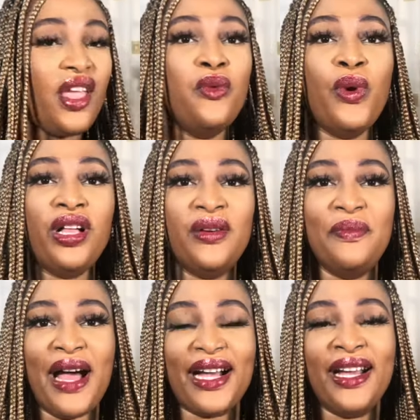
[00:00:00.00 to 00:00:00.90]
Welcome
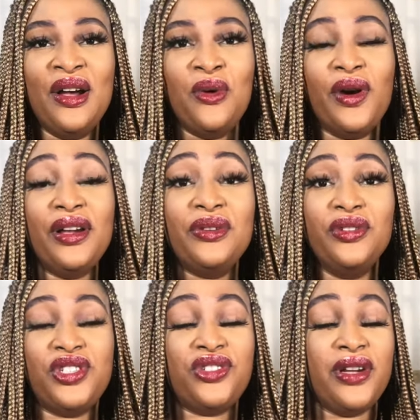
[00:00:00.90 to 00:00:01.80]
back. We're going to go
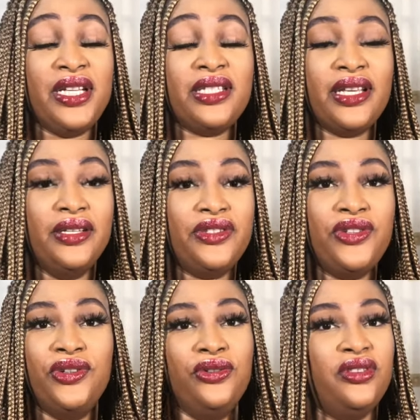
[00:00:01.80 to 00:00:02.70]
straight
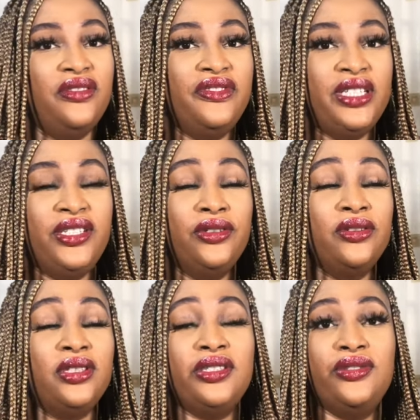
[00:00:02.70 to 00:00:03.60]
into the video.
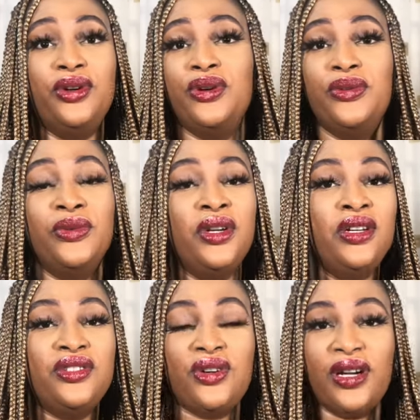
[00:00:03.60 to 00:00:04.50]
There's no
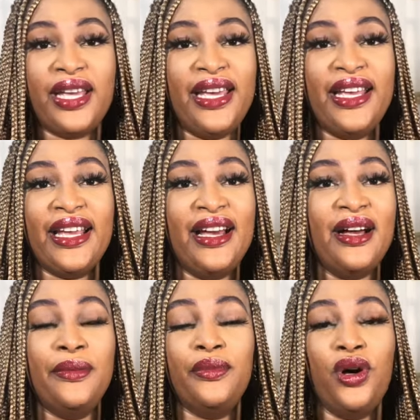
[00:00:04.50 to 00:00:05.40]
talking.
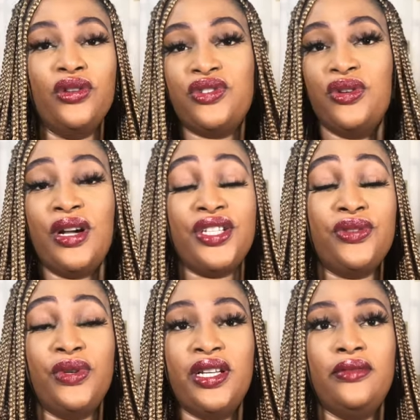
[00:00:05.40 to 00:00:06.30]
Um also, I
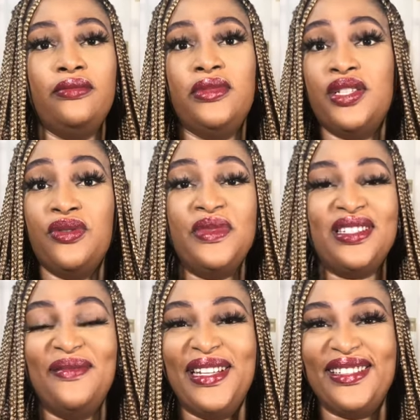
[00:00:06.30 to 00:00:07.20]
just want to, there's going to be
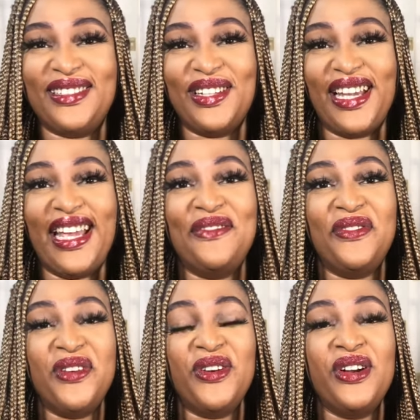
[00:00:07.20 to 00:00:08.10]
some little talking. If
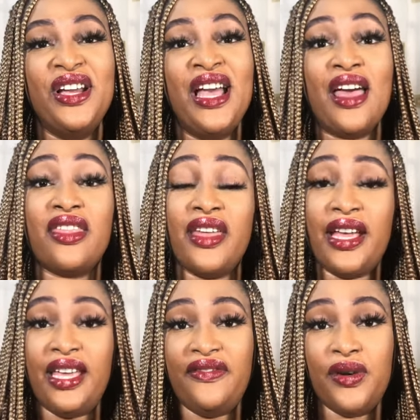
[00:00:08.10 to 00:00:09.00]
you're, the
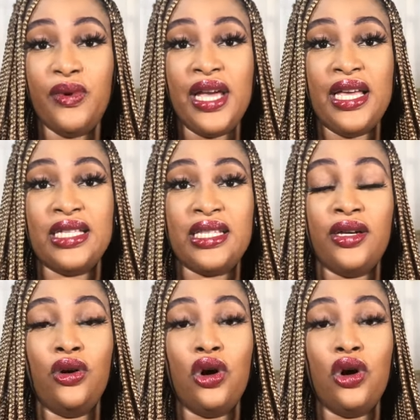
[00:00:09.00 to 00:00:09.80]
giveaway is still